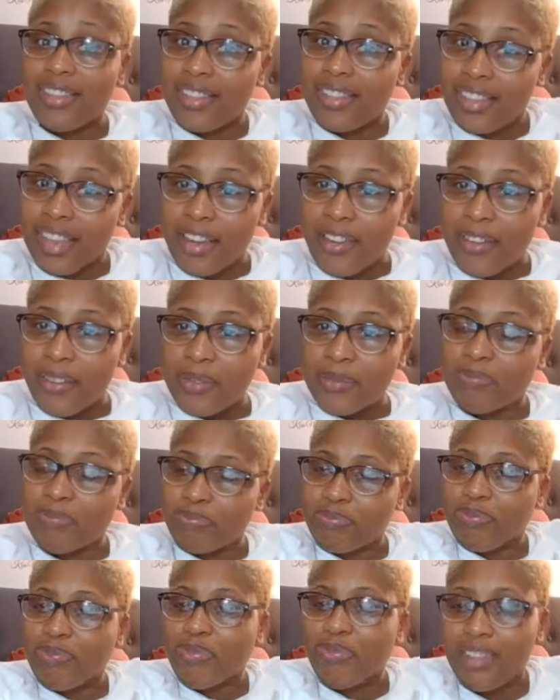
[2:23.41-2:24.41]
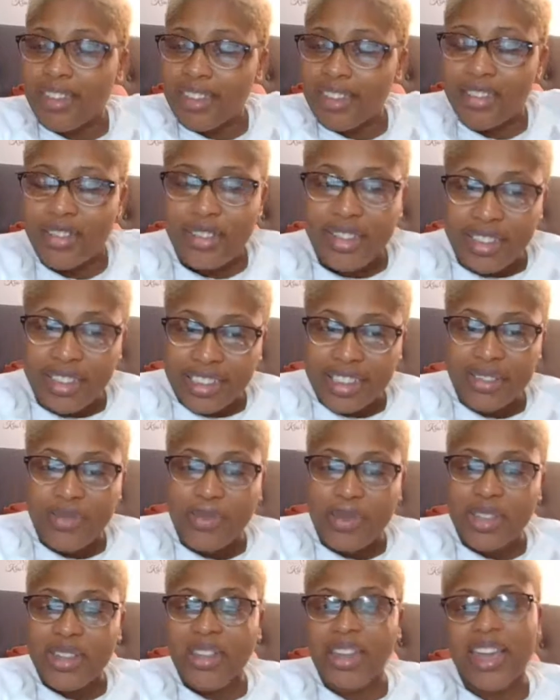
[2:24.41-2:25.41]
So you can love
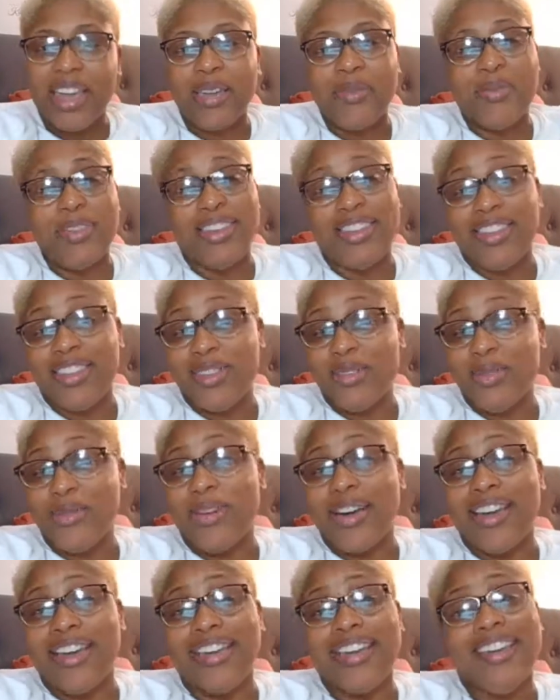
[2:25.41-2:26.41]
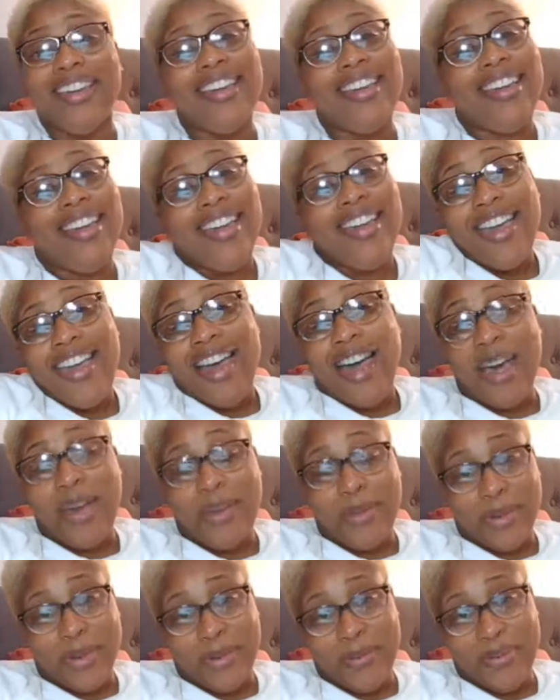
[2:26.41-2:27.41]
me or hate me either way.
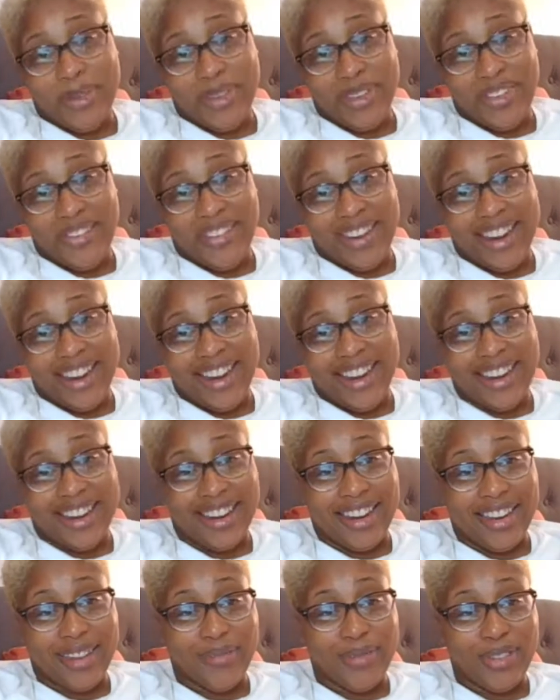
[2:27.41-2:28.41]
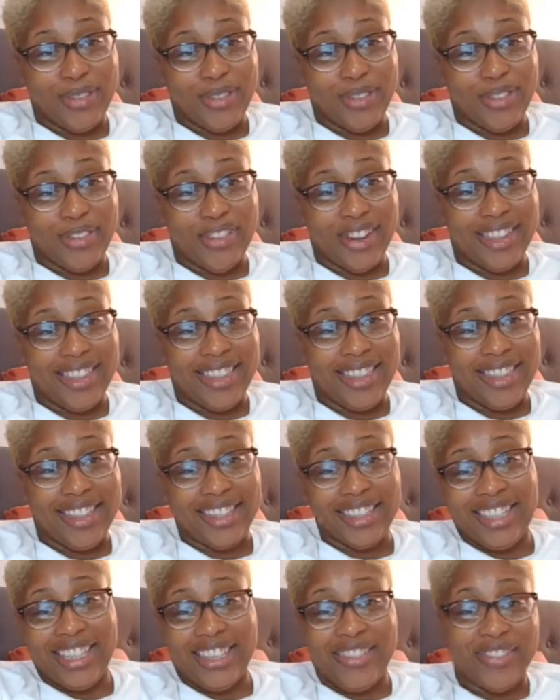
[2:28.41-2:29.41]
I'm gonna be great and I'm doing great
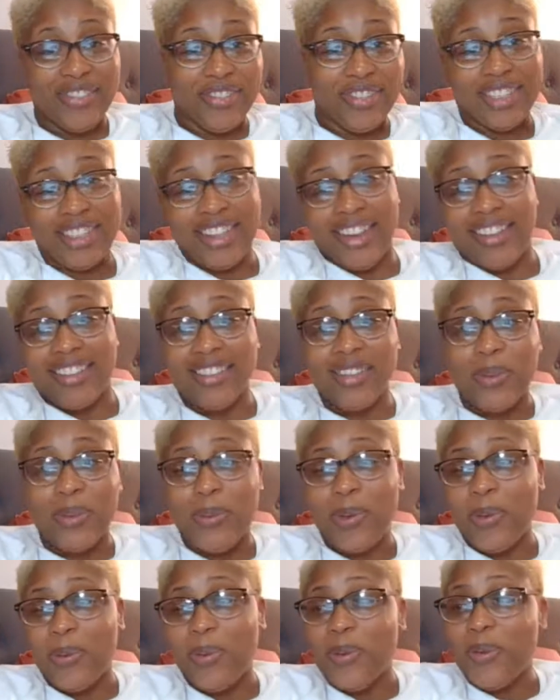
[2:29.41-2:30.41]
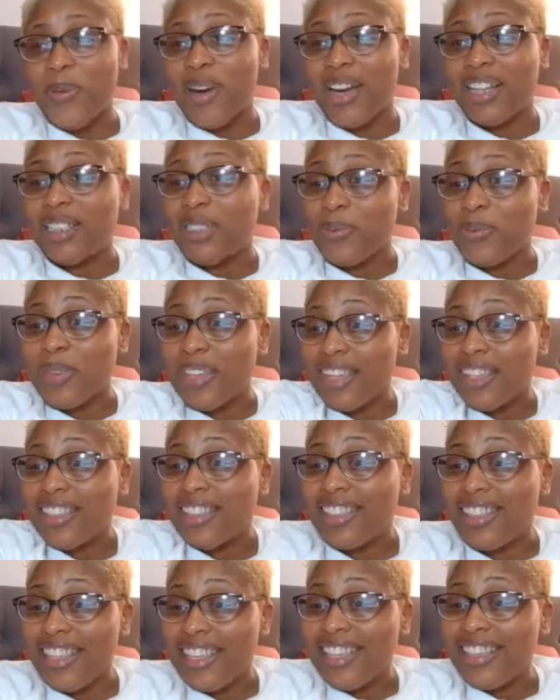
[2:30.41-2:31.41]
things. Even with y'all little people watching me,
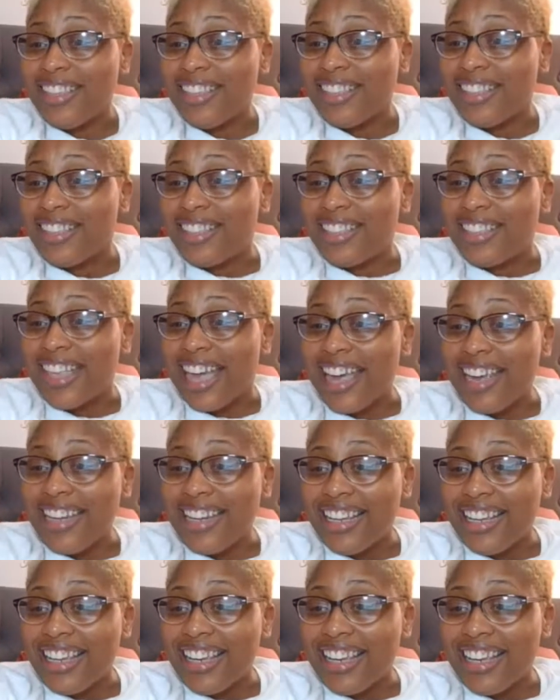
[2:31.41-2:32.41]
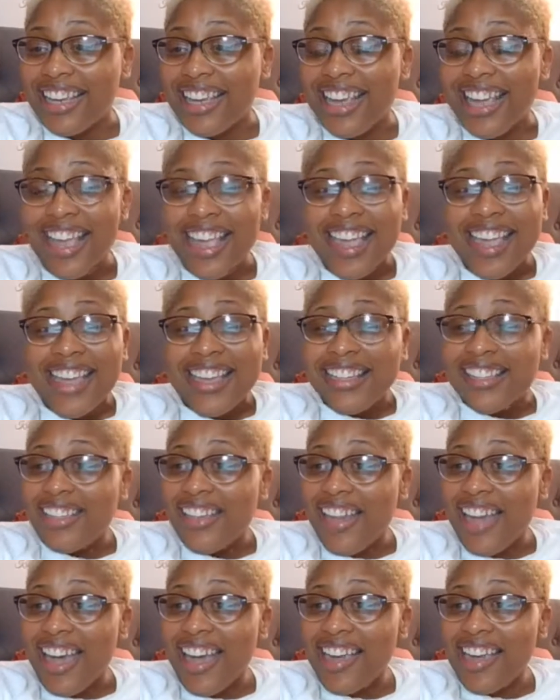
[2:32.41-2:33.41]
it's exciting. So
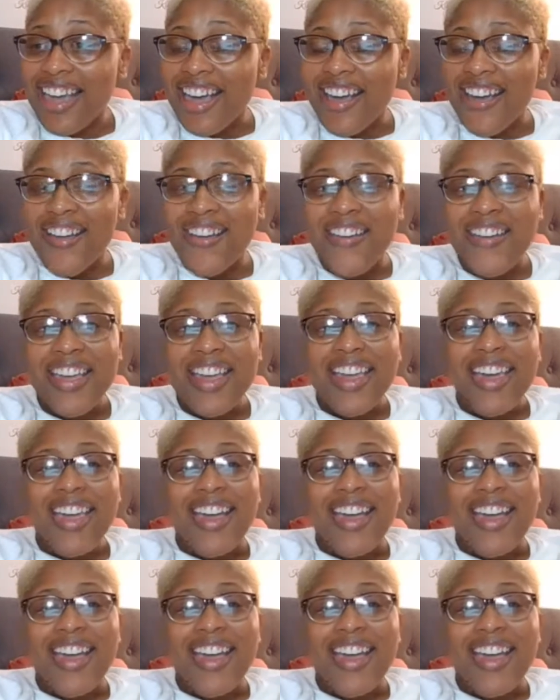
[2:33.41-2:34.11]
hey y'all.